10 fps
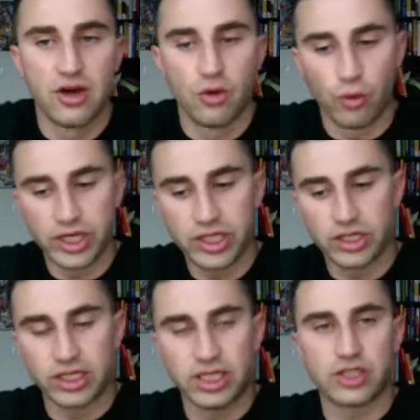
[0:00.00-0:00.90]
What are your
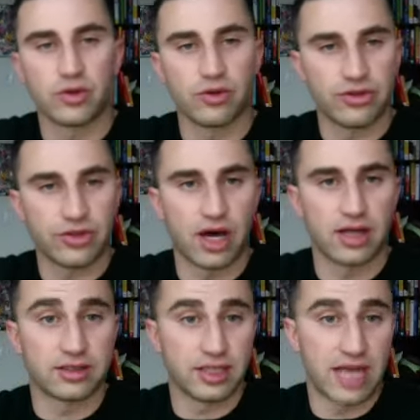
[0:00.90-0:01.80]
initial
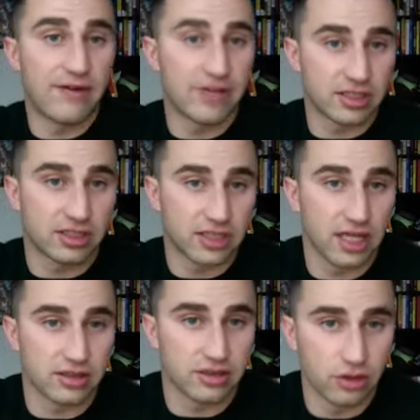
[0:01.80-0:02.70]
thoughts and having
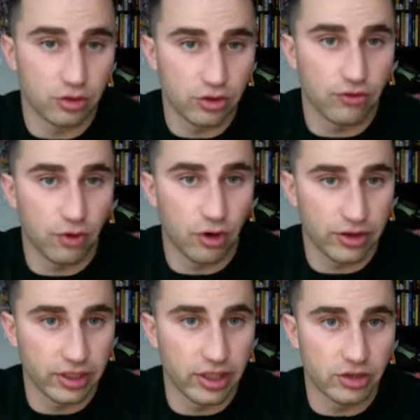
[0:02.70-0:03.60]
success, so far in the
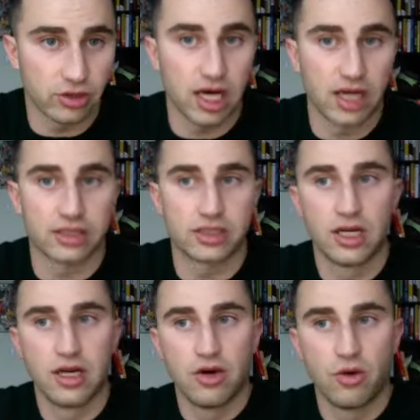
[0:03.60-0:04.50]
initial launch?
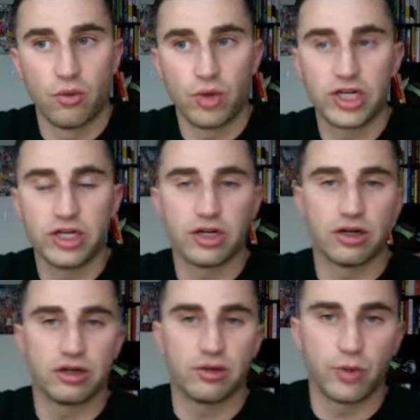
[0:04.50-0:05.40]
What are
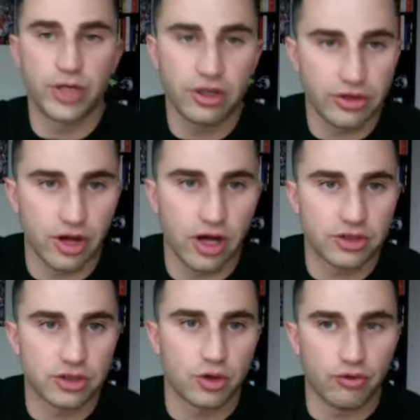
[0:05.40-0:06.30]
your
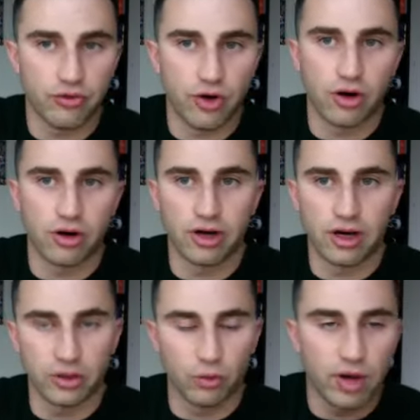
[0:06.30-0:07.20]
thoughts so far
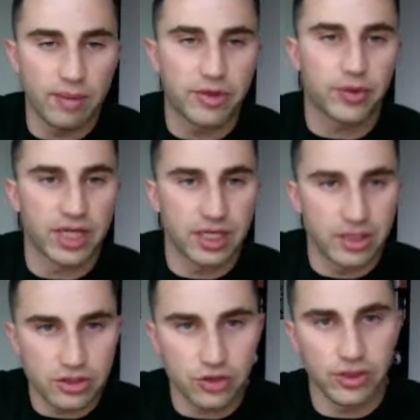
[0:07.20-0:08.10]
on the Web3
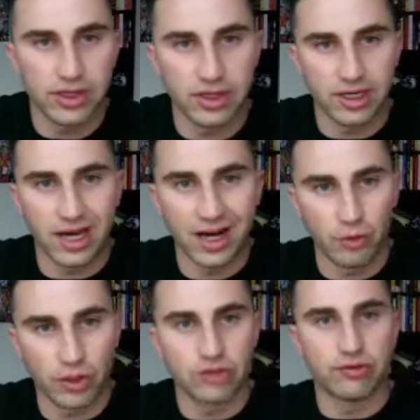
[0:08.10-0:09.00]
industry and kind of
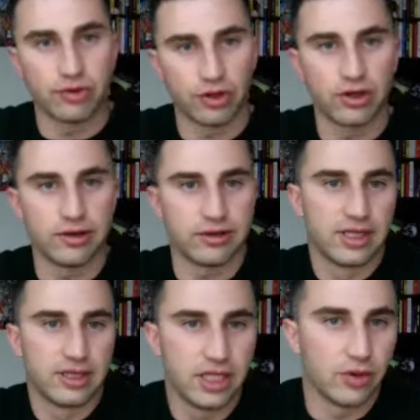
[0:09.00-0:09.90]
what you've learned,
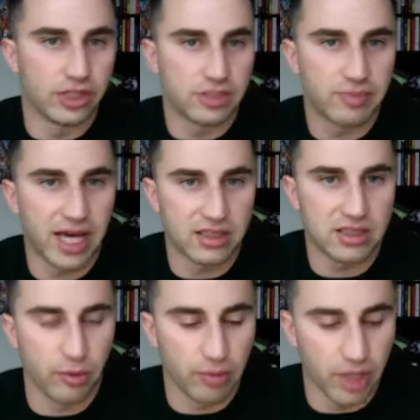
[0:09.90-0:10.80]
in these past
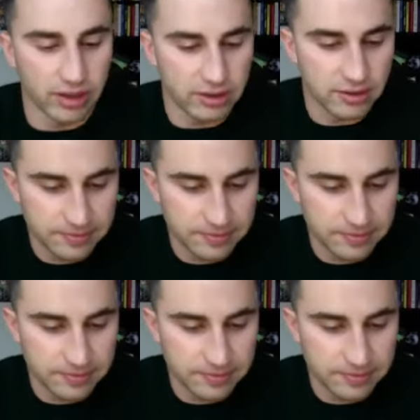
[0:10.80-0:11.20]
several months?